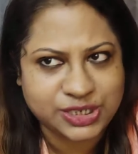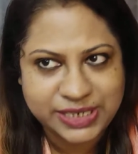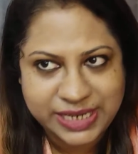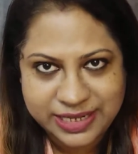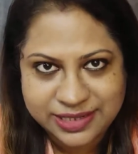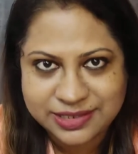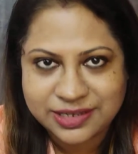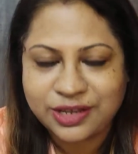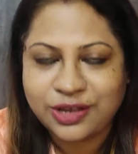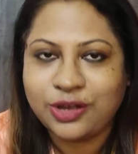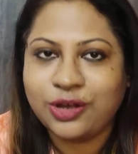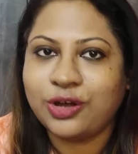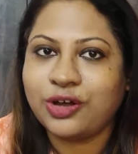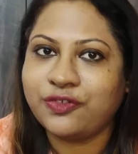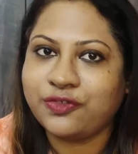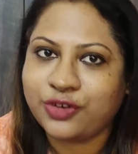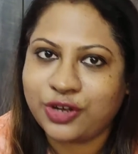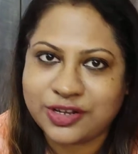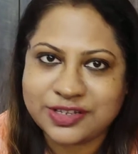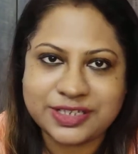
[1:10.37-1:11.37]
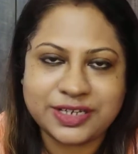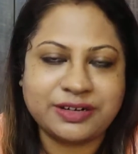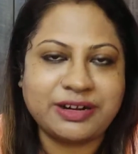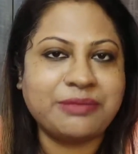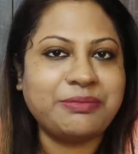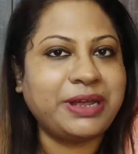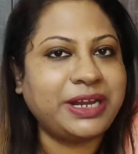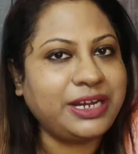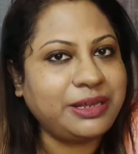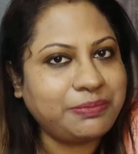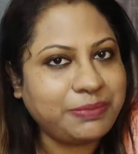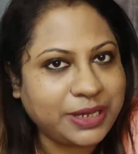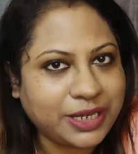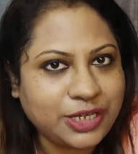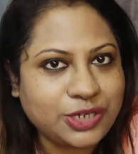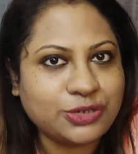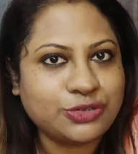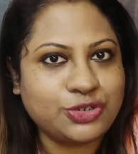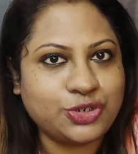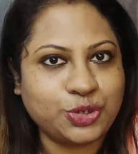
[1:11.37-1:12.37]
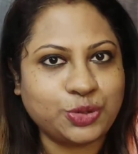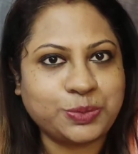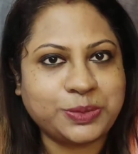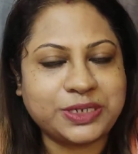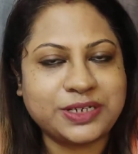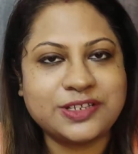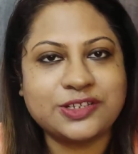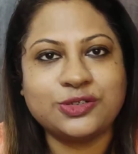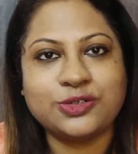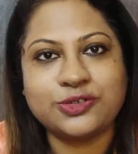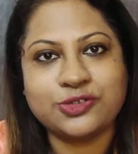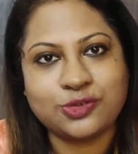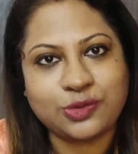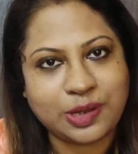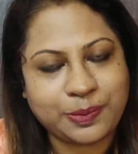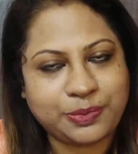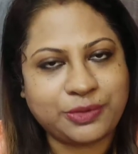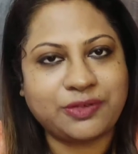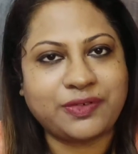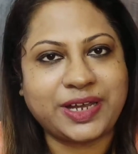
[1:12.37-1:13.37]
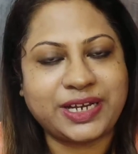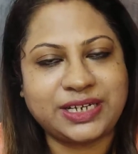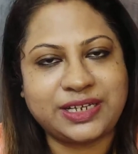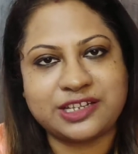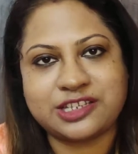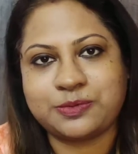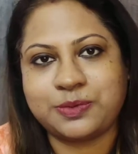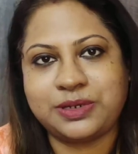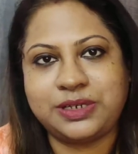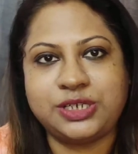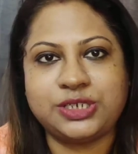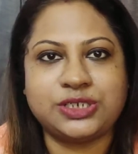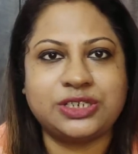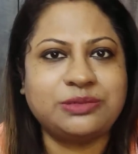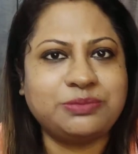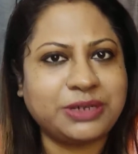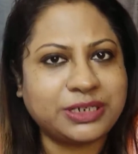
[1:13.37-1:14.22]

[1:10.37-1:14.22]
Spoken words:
Yes, of course, there are many big YouTubers, those who are providing explanation,